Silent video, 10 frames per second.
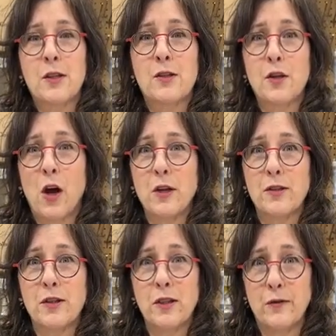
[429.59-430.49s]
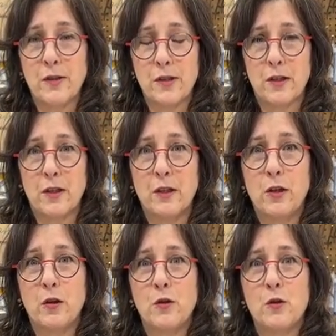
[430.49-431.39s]
Scott
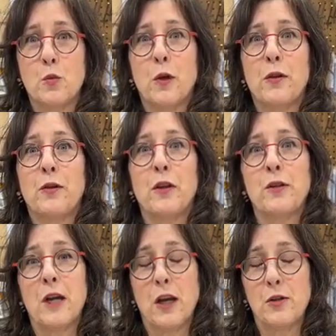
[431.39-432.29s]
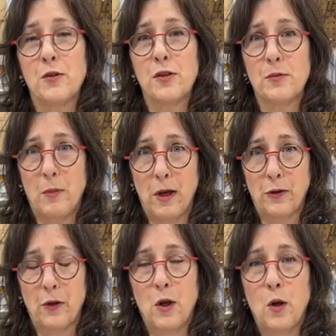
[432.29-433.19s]
Stevenson, who's with Daniel
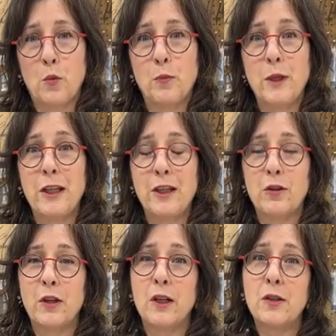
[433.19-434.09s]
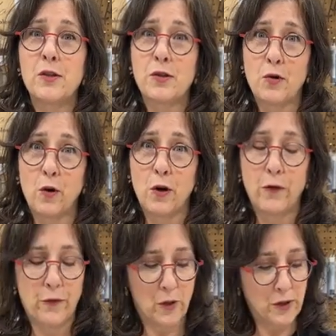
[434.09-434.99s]
Smith, will be here in
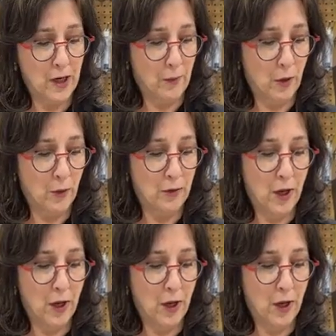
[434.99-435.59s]
store for a demo.